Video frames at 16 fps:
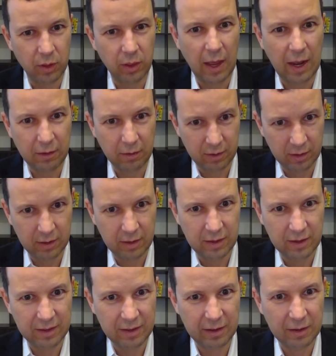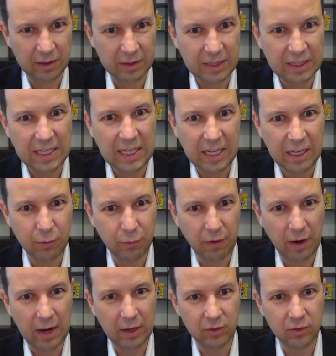that need
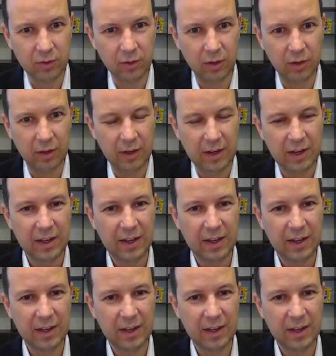faster.